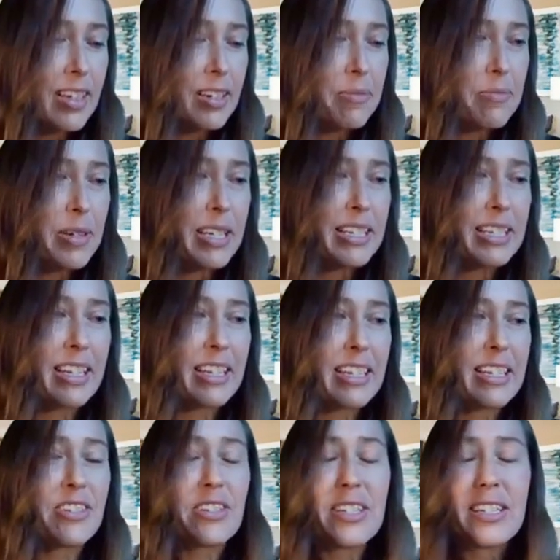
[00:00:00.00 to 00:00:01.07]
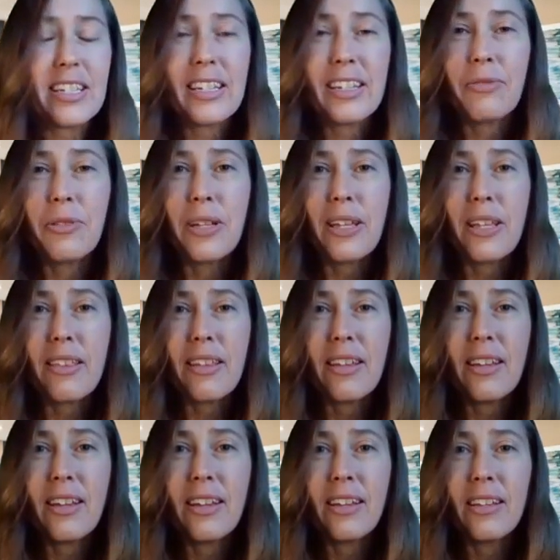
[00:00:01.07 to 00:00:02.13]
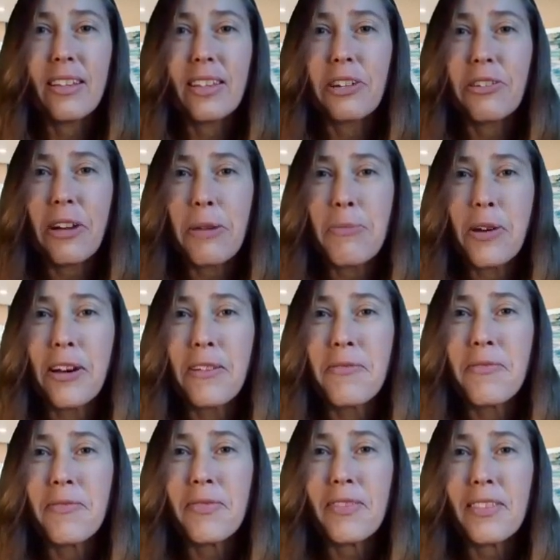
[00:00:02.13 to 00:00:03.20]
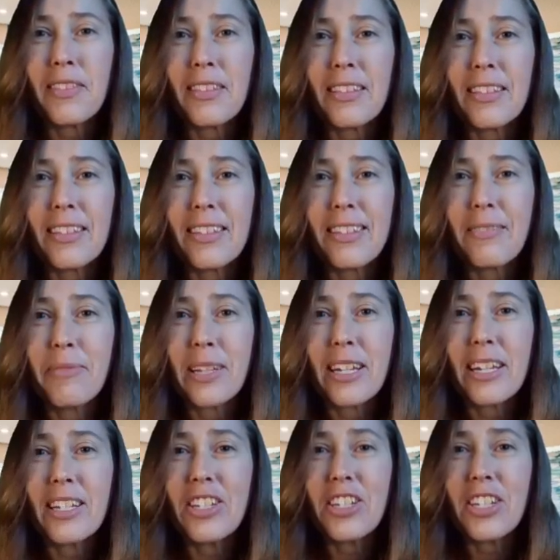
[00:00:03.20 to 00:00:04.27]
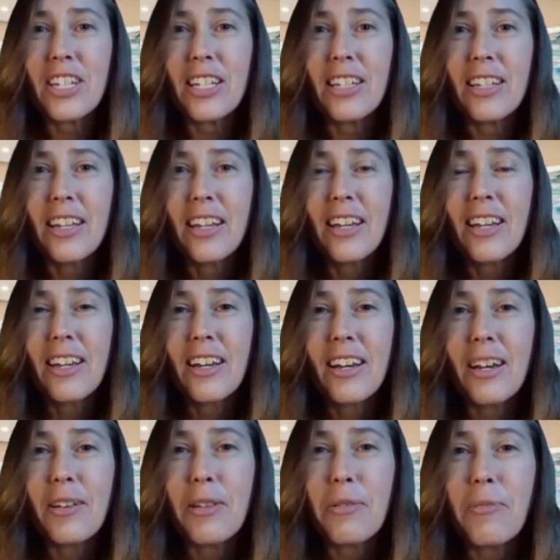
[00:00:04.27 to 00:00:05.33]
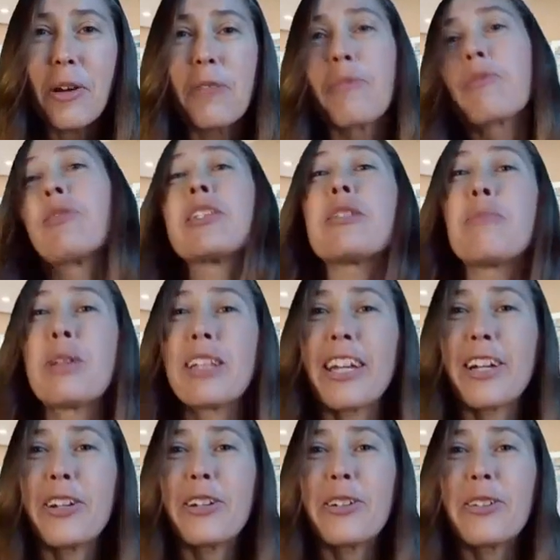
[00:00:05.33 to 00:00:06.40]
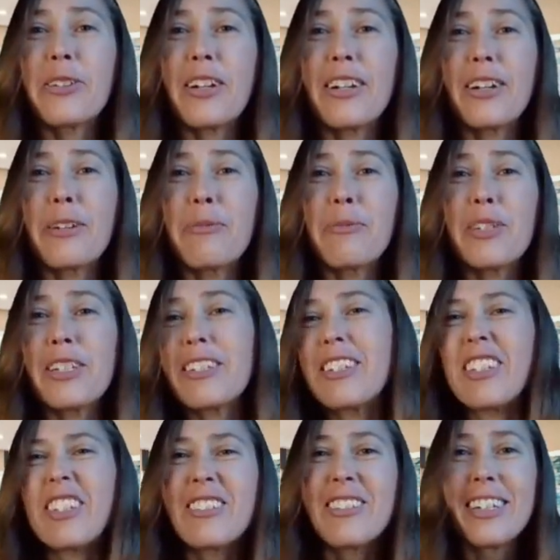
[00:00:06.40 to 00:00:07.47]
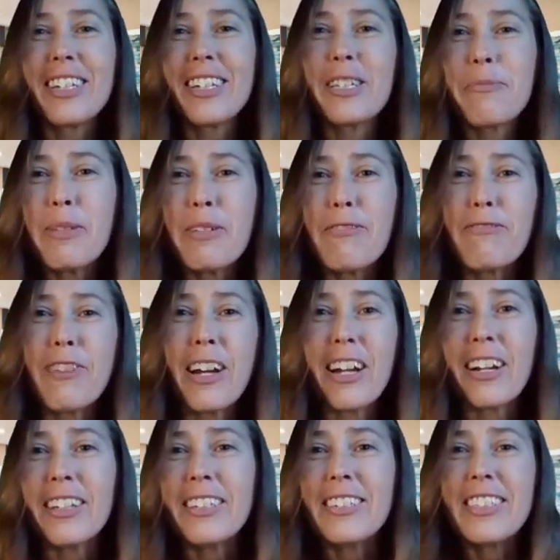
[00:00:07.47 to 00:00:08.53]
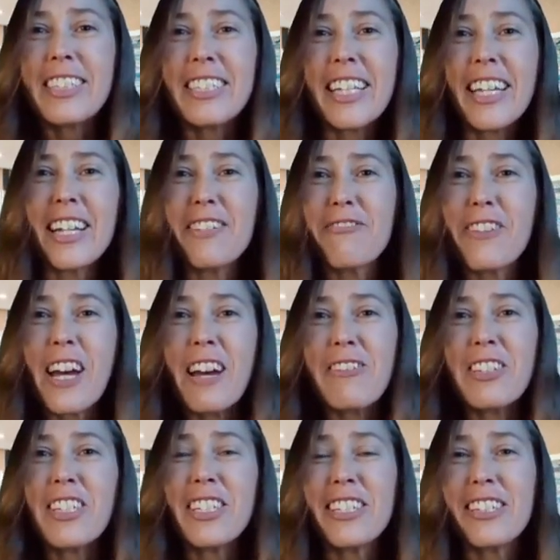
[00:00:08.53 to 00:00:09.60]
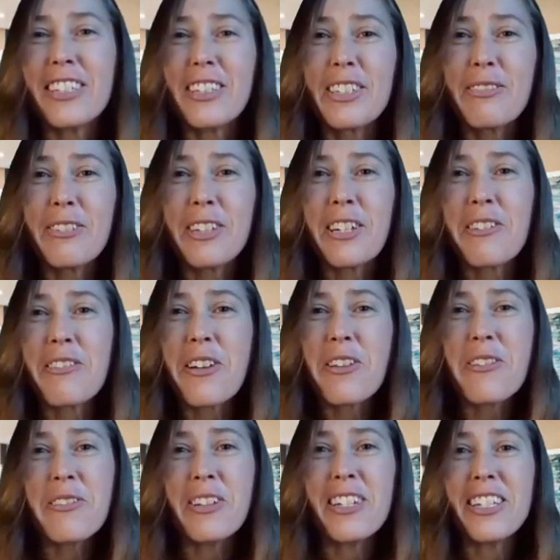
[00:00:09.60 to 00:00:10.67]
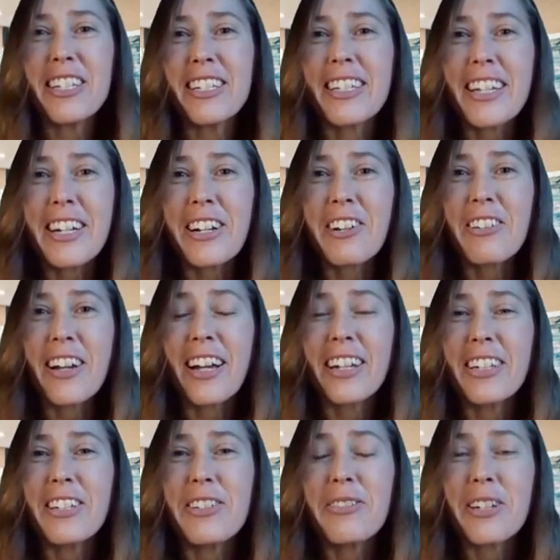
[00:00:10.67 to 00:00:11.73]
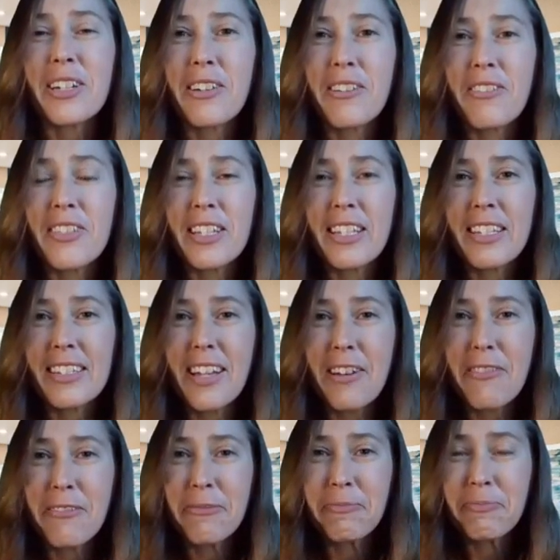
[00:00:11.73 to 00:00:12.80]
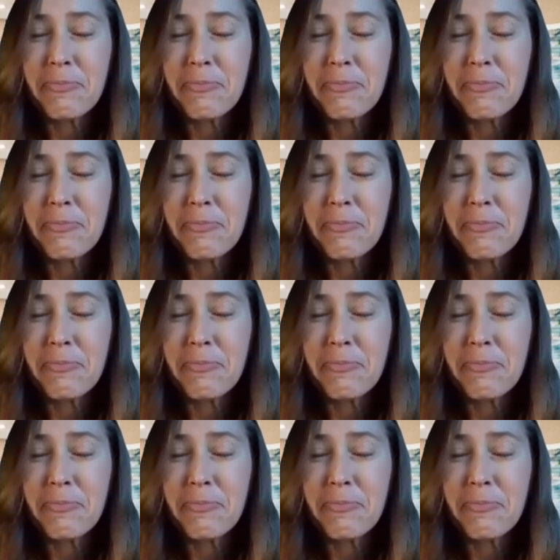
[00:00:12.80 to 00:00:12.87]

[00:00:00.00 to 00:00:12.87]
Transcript: but it's interesting with the grandma because a part of me wants to be like her, just, spitfire, and she's 85 and she's still living on her own and she's getting around and doing all this stuff.